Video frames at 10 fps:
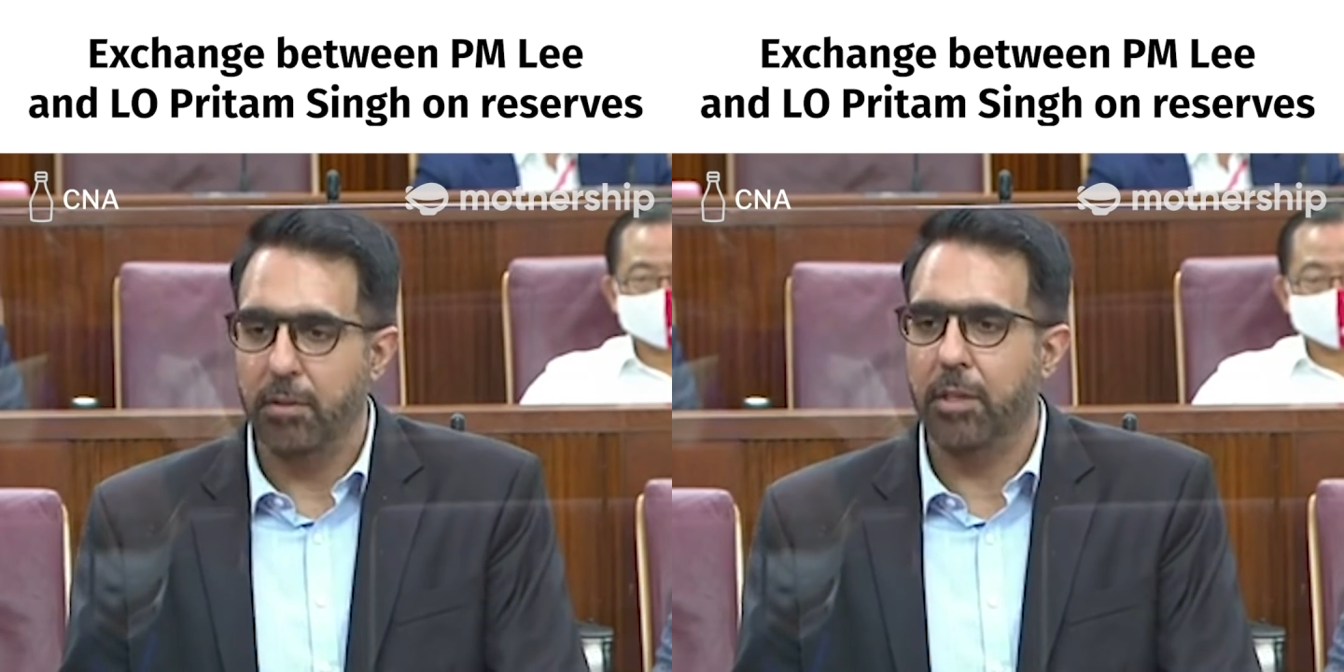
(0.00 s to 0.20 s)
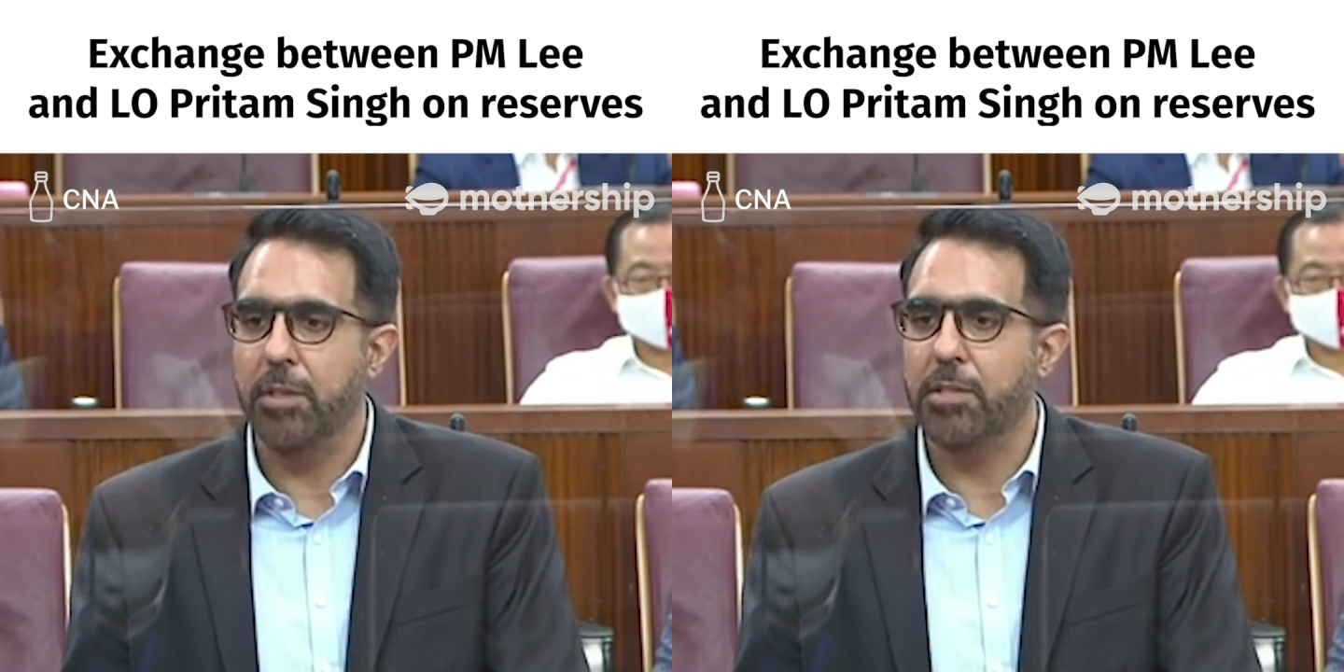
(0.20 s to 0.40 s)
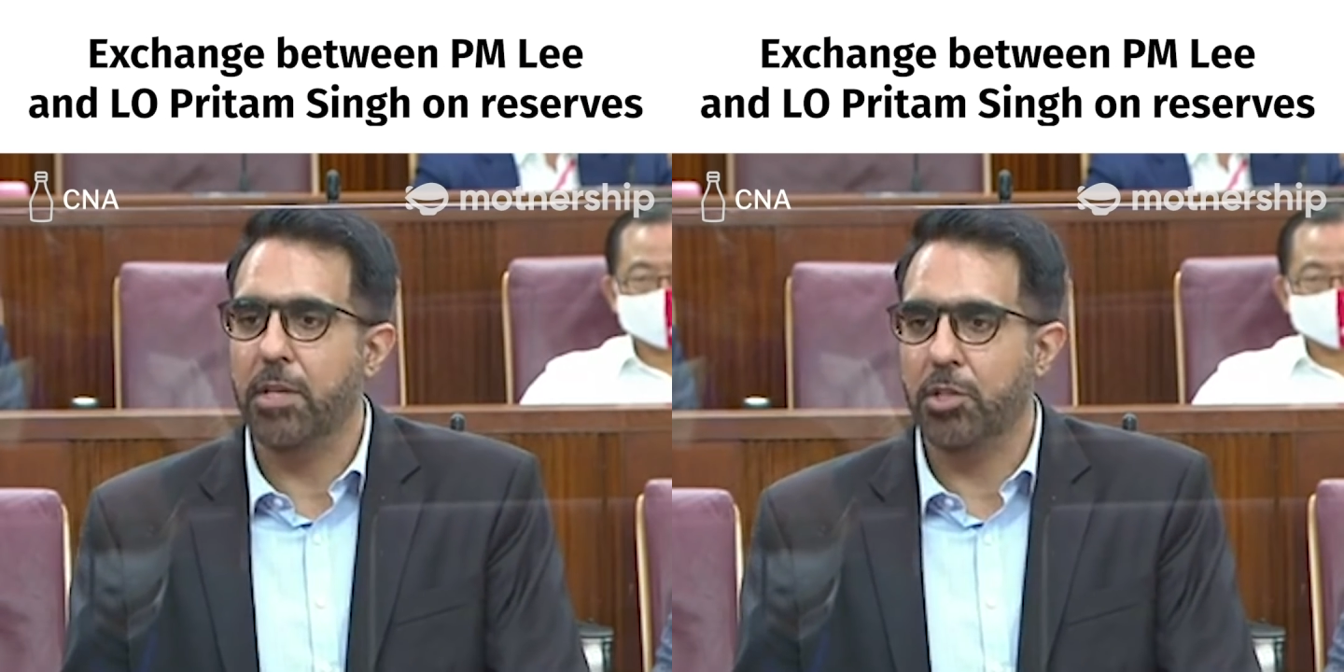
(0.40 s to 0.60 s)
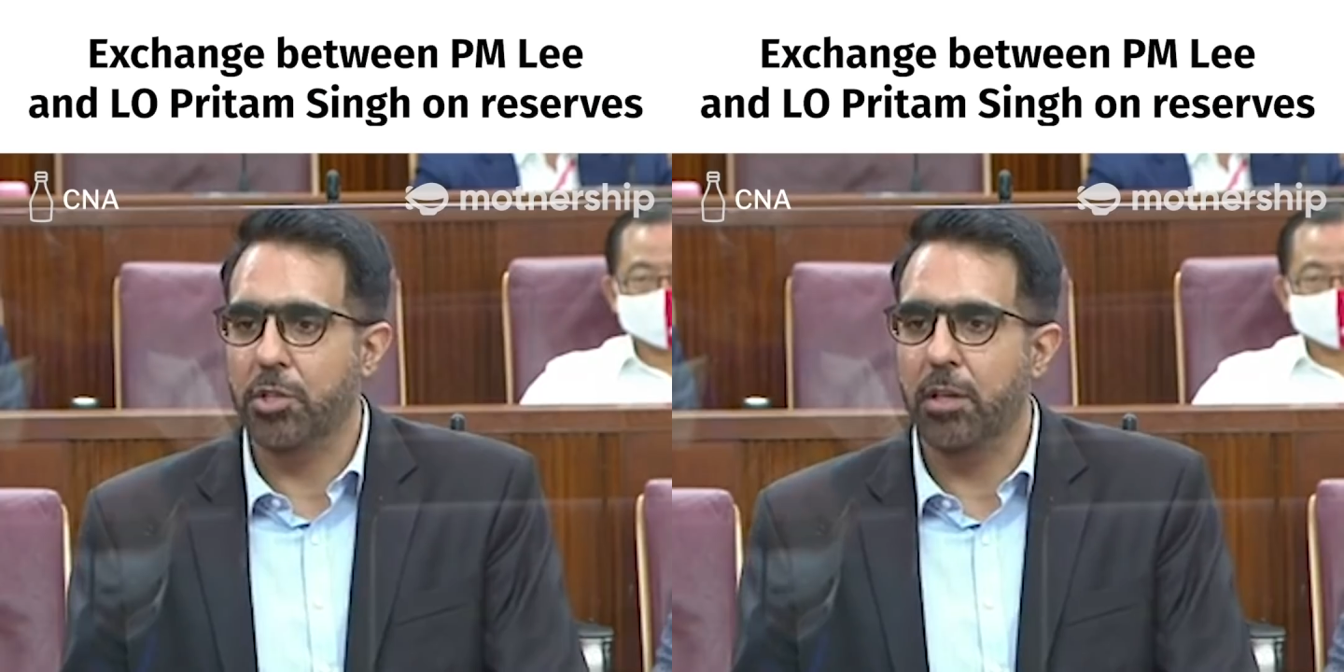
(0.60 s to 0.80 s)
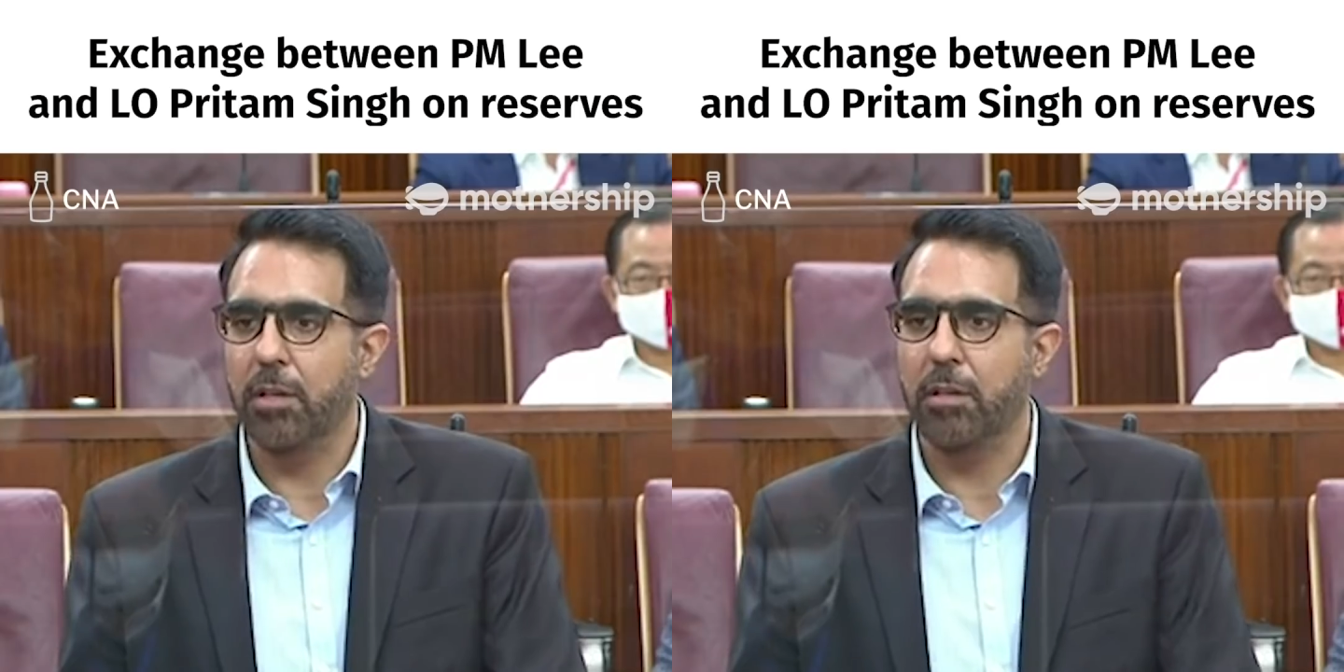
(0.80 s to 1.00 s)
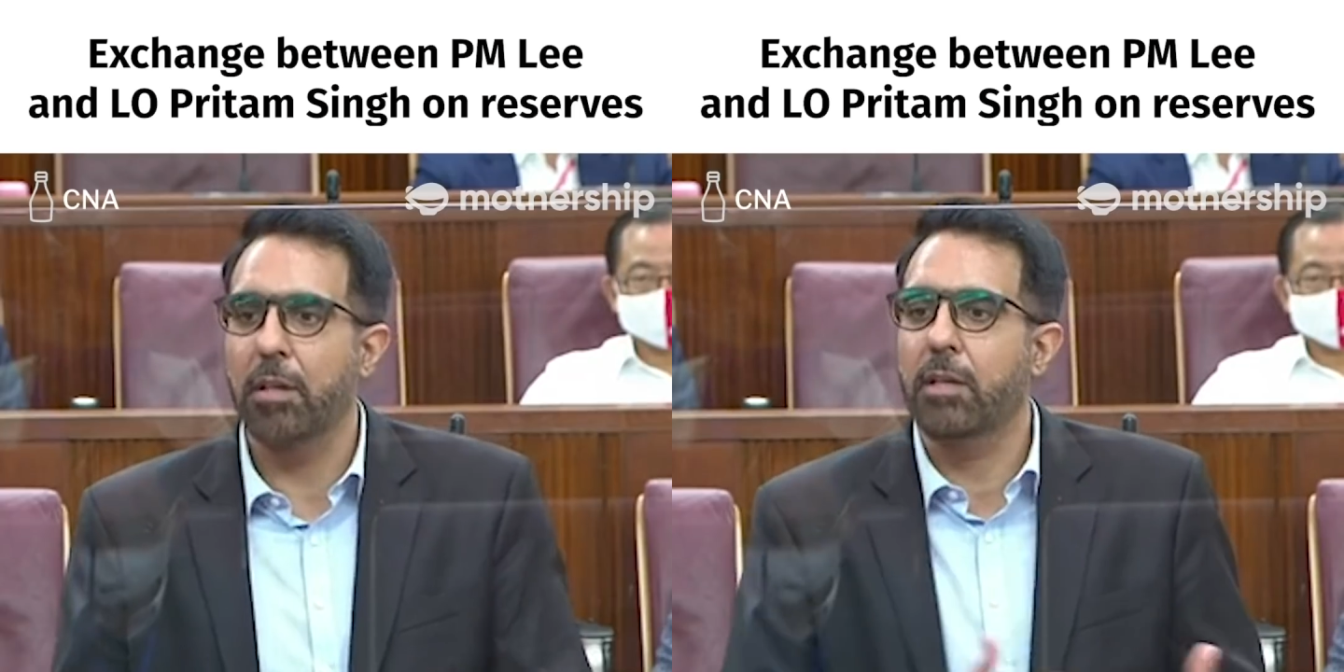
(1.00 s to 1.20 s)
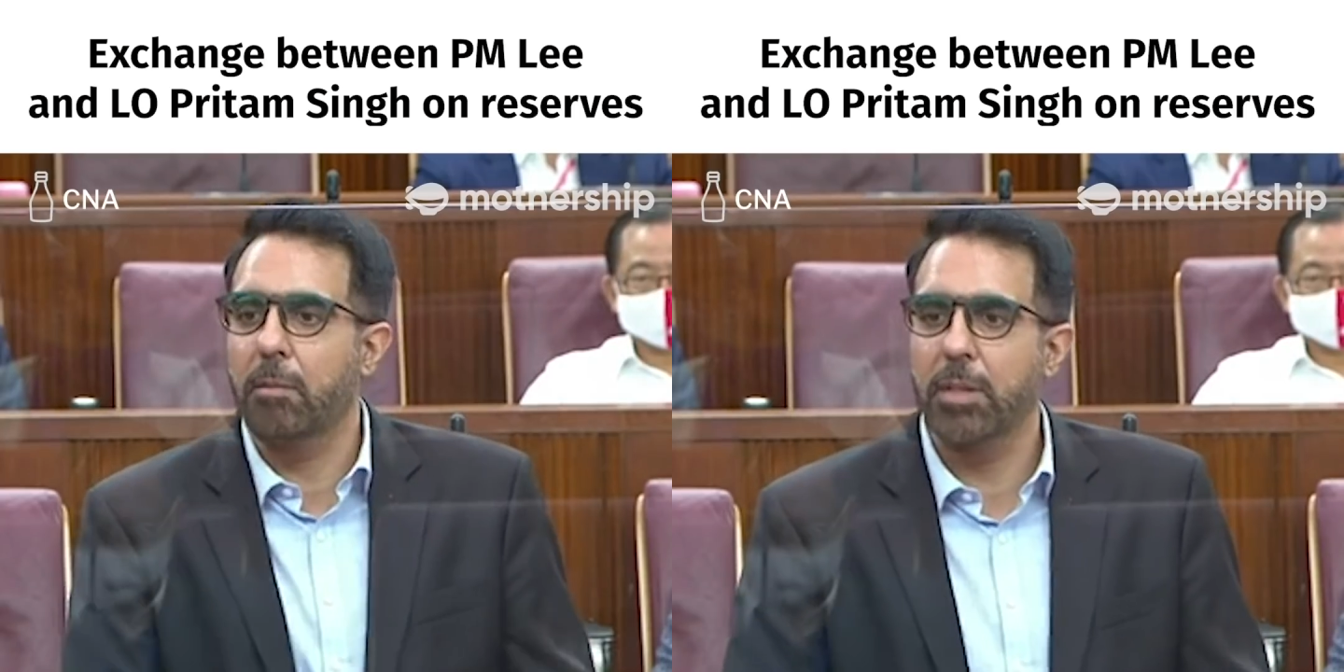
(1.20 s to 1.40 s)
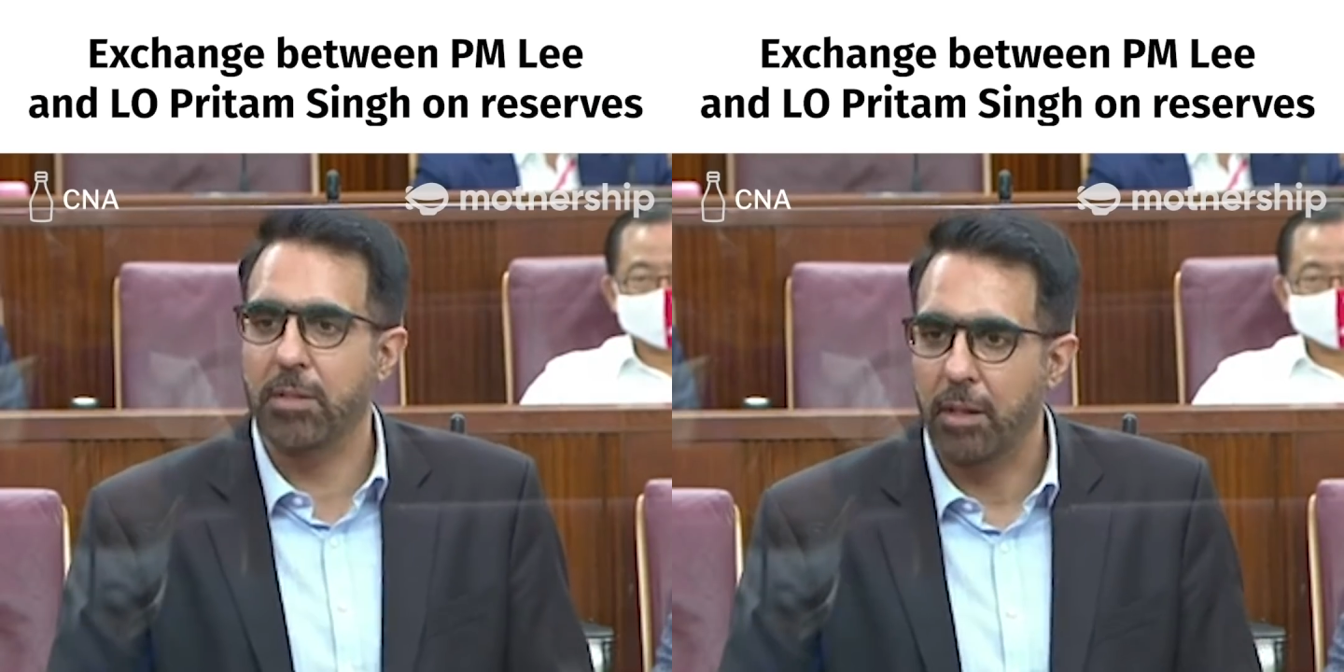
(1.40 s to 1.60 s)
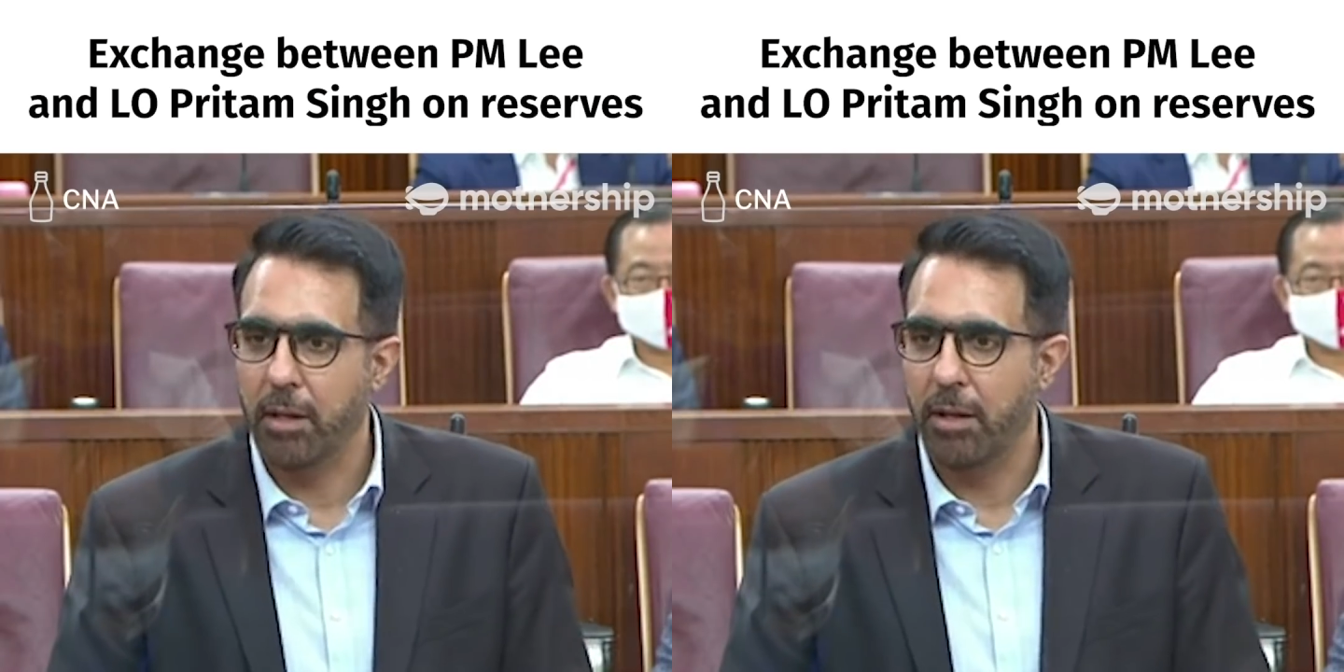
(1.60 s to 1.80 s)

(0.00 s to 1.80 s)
in session, in committee.